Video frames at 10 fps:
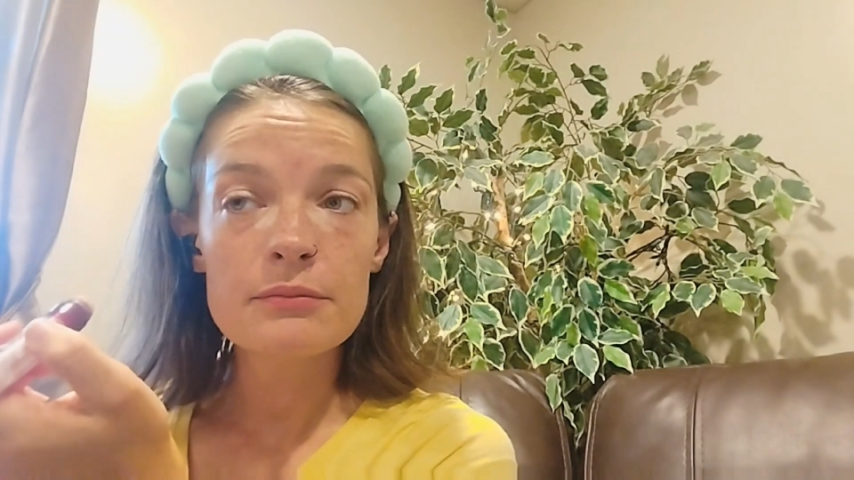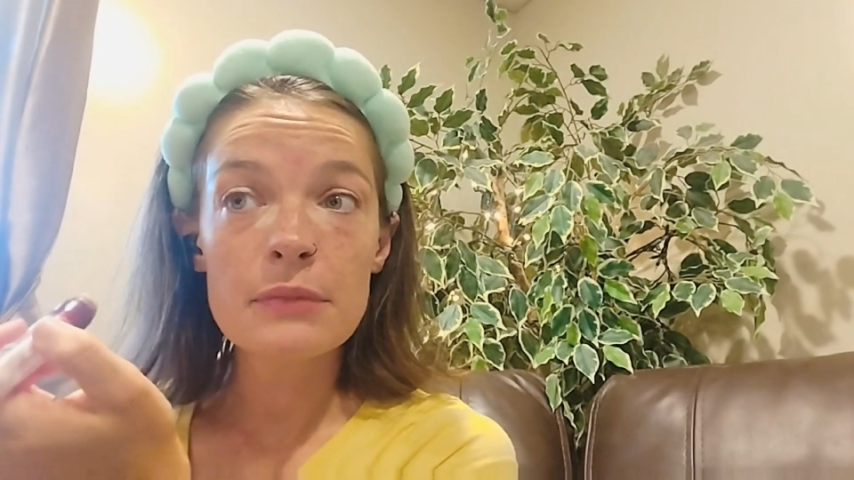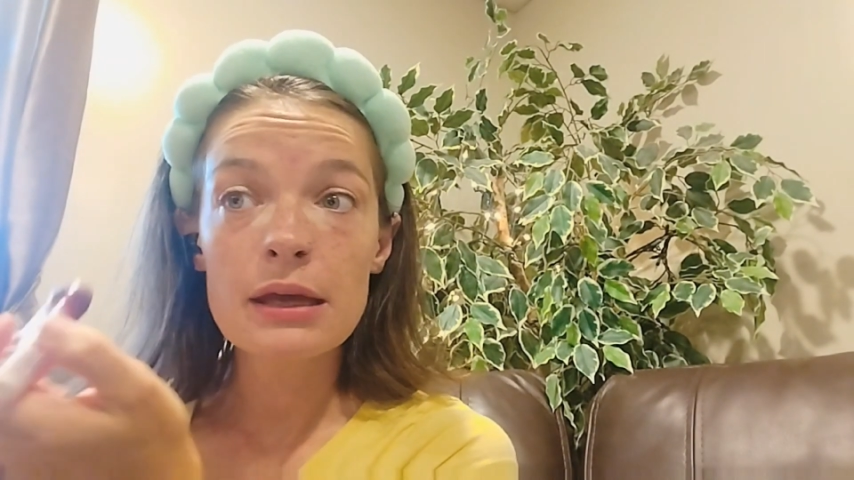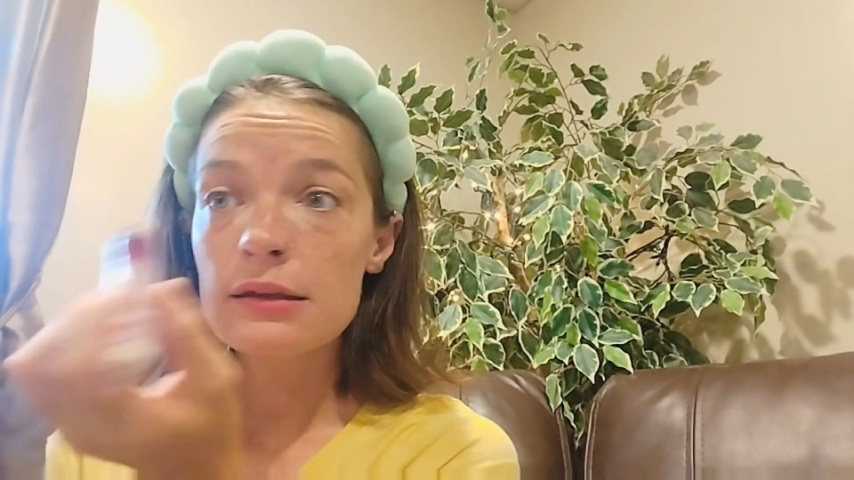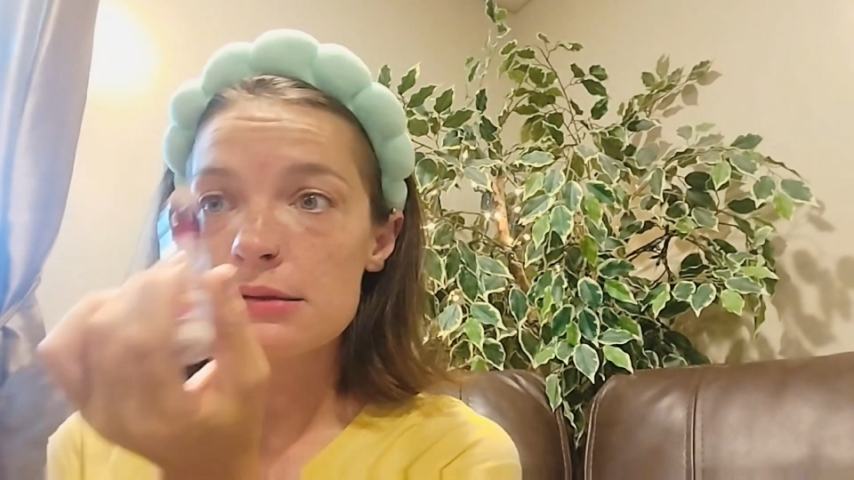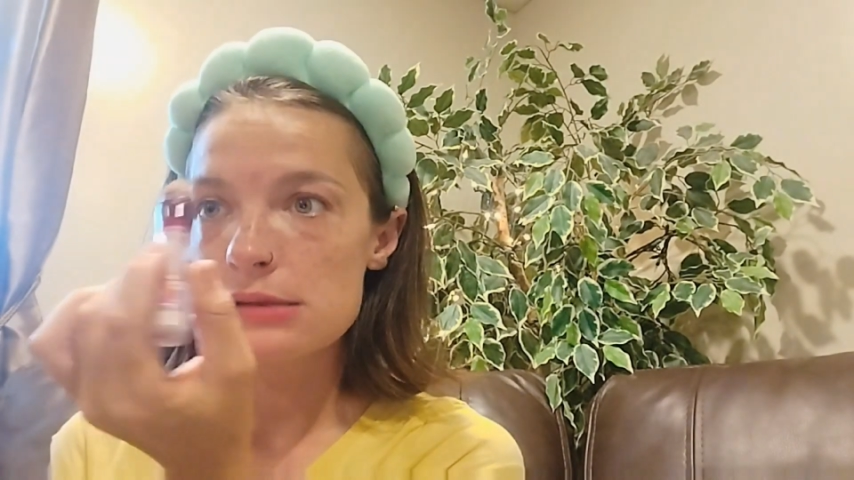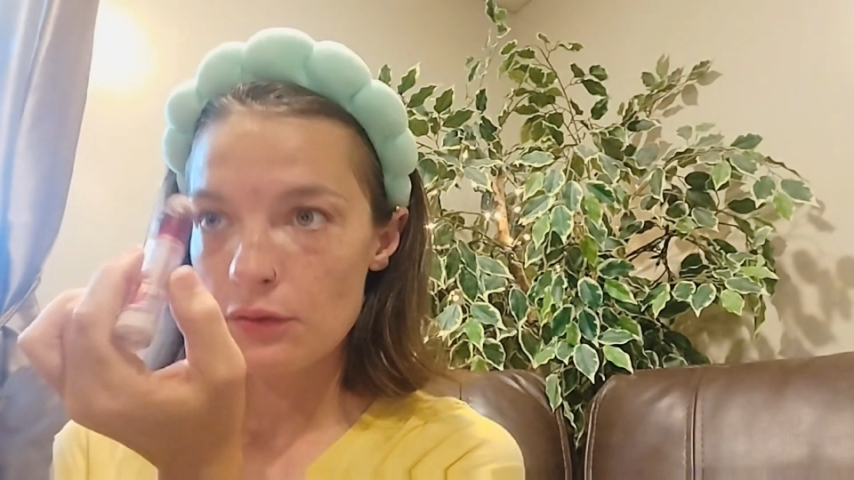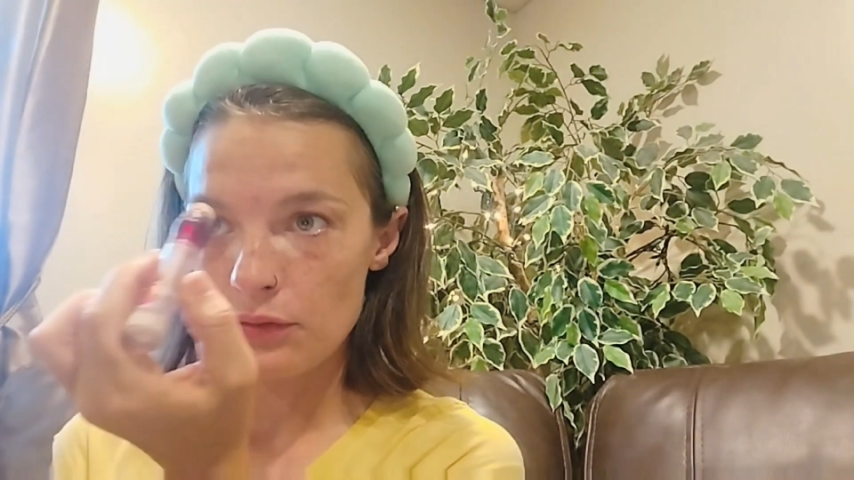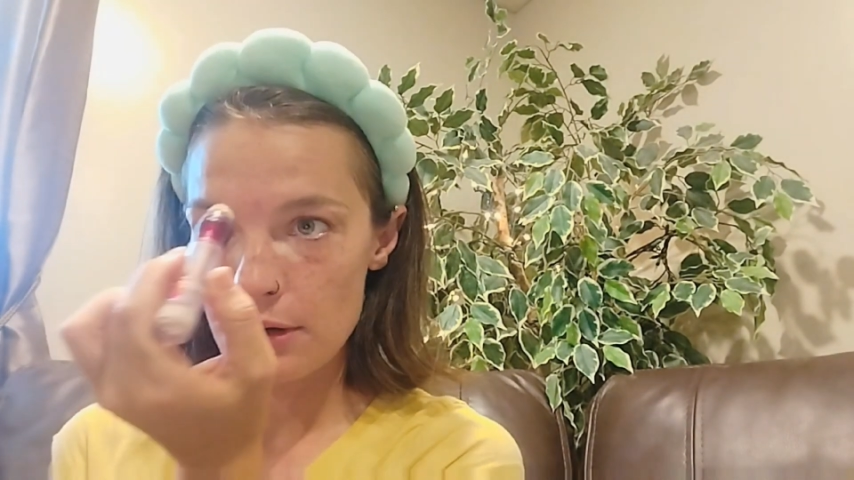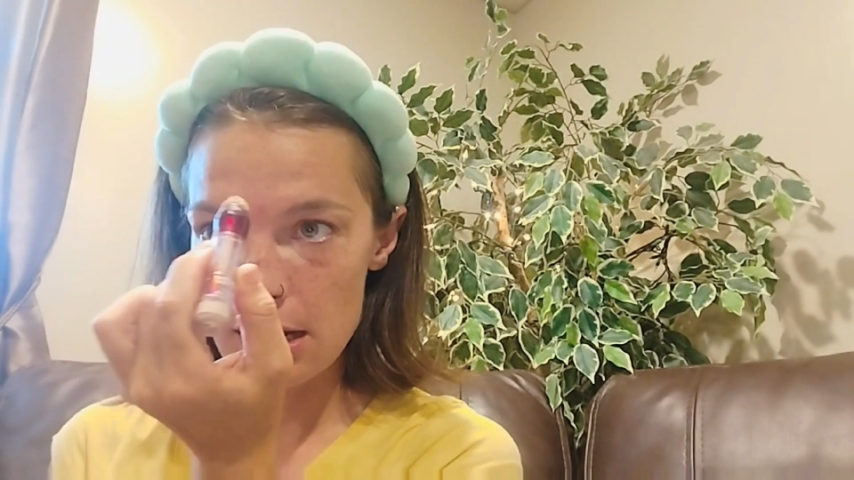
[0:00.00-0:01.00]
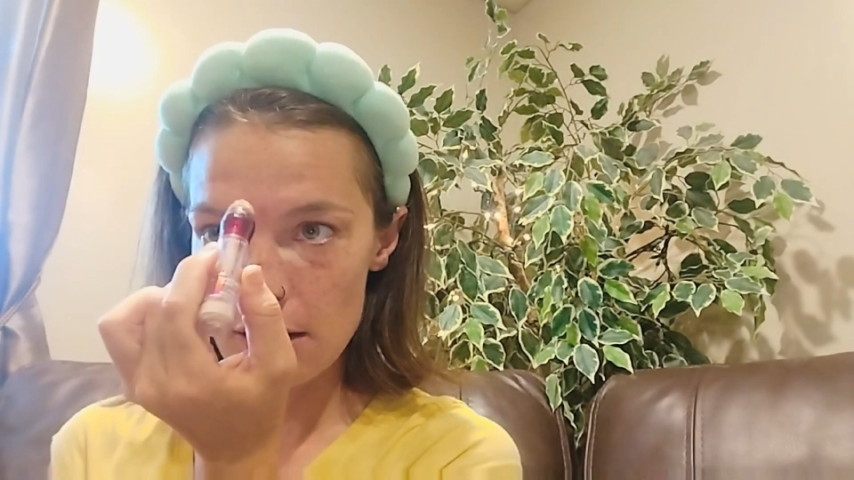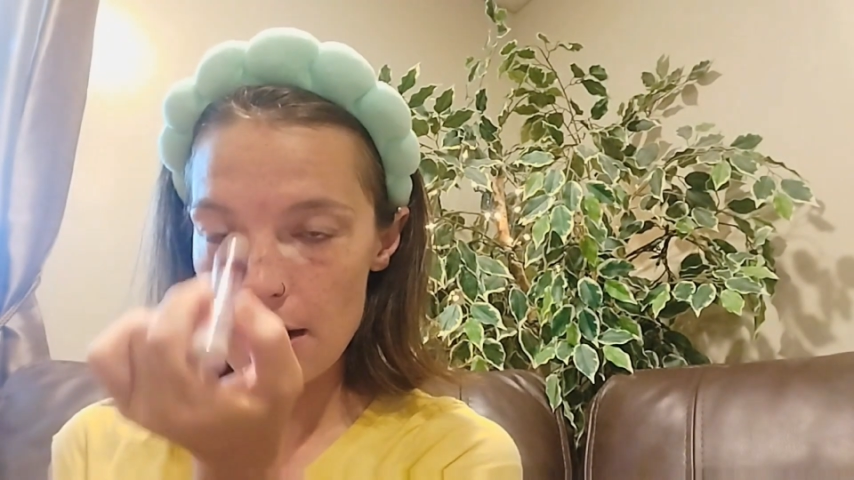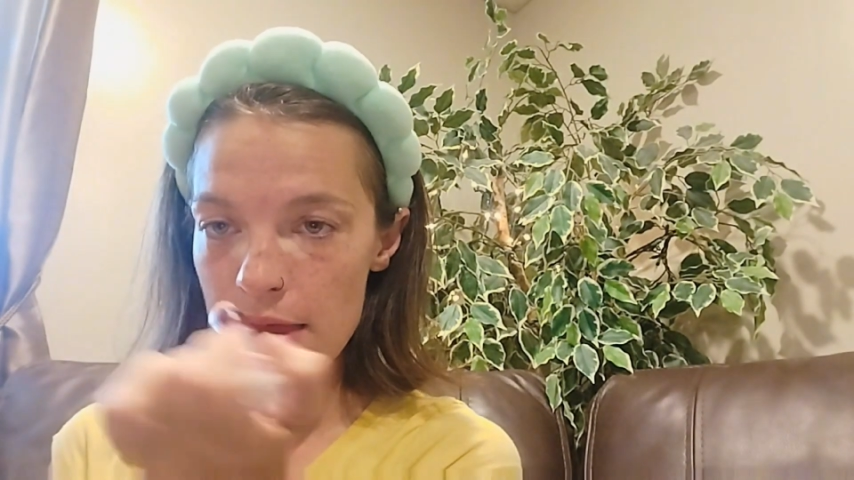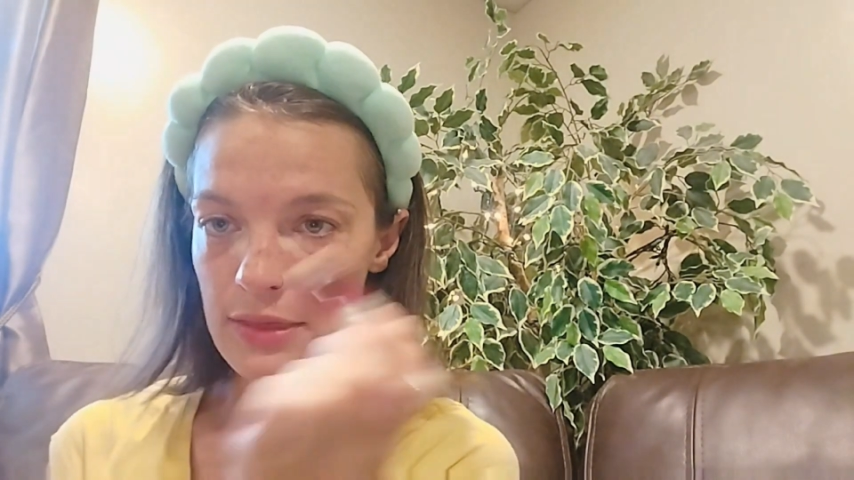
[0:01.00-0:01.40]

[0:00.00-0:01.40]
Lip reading: my concealer here.